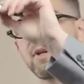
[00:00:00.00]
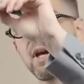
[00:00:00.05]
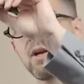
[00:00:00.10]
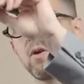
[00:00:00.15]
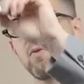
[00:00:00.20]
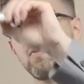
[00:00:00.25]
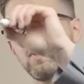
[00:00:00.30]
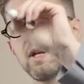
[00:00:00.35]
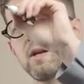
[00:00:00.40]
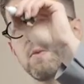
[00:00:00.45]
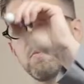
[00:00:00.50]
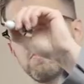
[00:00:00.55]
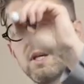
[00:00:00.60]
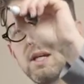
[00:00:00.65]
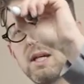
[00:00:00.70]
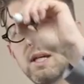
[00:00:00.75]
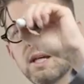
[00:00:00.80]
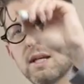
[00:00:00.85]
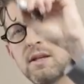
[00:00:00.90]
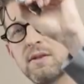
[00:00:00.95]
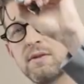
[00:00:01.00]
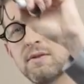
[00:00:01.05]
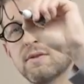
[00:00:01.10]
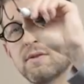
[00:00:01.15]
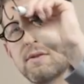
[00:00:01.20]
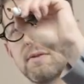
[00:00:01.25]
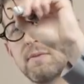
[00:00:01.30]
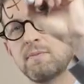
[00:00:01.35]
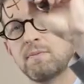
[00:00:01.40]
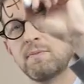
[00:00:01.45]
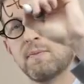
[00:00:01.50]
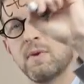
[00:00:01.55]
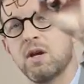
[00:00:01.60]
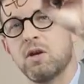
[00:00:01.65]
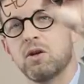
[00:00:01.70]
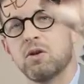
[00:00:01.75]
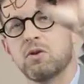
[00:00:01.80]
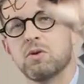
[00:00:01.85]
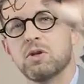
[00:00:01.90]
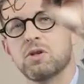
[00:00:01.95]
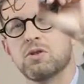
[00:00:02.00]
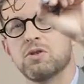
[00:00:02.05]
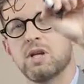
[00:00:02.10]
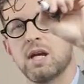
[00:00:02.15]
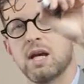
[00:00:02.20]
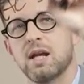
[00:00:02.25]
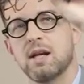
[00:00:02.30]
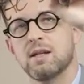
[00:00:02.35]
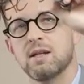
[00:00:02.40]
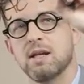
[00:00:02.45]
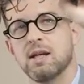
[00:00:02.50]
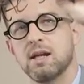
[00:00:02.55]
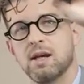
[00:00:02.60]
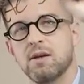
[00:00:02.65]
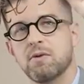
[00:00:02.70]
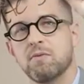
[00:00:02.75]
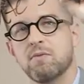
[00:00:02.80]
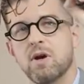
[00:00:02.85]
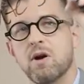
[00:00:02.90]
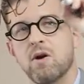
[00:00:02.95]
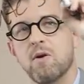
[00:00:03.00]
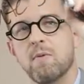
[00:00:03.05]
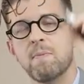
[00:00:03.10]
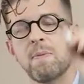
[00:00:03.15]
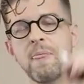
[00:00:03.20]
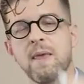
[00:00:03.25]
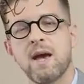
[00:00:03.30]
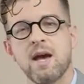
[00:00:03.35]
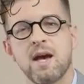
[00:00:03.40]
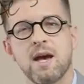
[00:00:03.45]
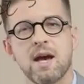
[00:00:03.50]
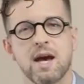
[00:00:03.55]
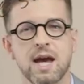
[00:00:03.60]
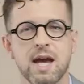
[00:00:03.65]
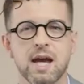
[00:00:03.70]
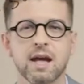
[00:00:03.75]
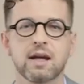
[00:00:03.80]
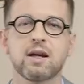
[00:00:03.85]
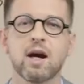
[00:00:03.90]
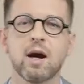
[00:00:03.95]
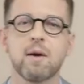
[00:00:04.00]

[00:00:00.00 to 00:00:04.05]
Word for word: kind of when it begins, Christianity in Rome. It